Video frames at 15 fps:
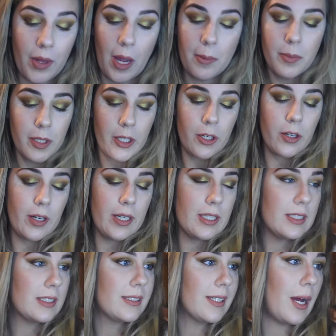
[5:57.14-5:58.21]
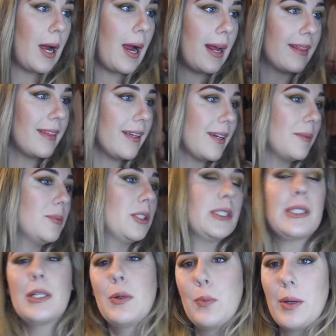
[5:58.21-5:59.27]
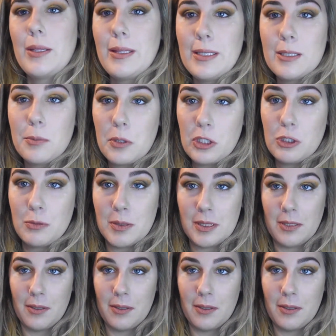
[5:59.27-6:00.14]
I'm curious. I think I'm just going to wet this brush with